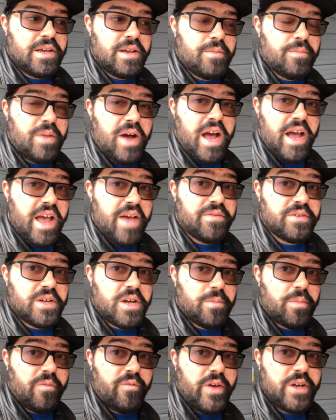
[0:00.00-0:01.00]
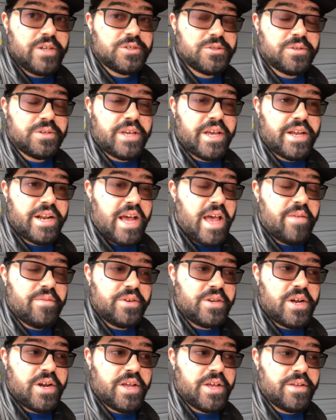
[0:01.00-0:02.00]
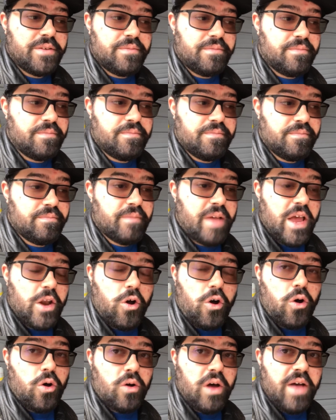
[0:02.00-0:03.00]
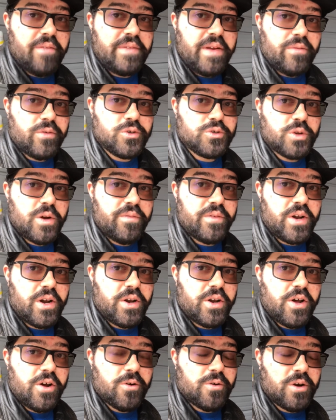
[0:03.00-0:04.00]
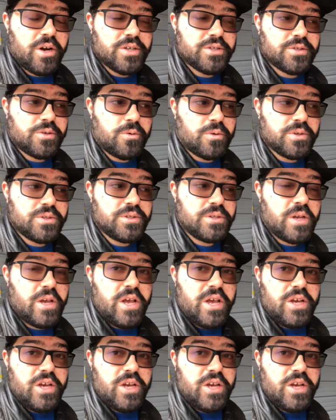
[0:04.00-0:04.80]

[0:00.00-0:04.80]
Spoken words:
But I haven't done it professionally yet. I haven't done it at all. I've never driven on an autocross course.